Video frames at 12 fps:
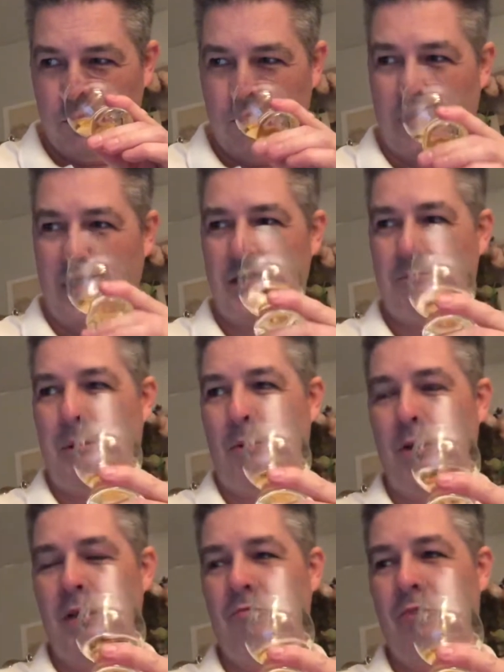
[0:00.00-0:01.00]
That's about
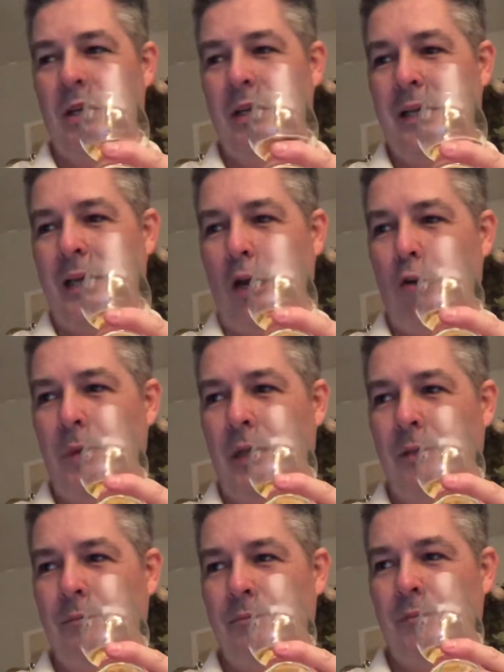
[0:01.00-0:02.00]
it really,
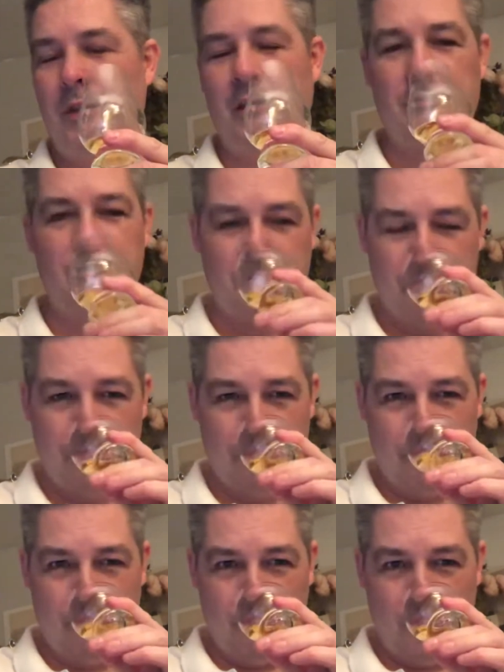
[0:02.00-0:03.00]
caramel and
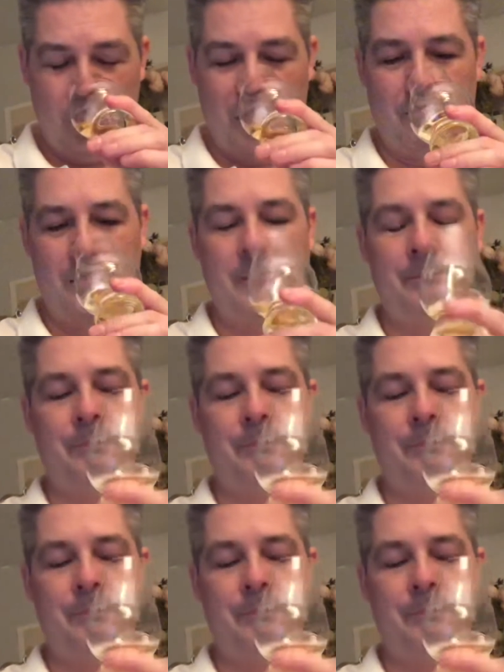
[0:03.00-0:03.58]
sherry.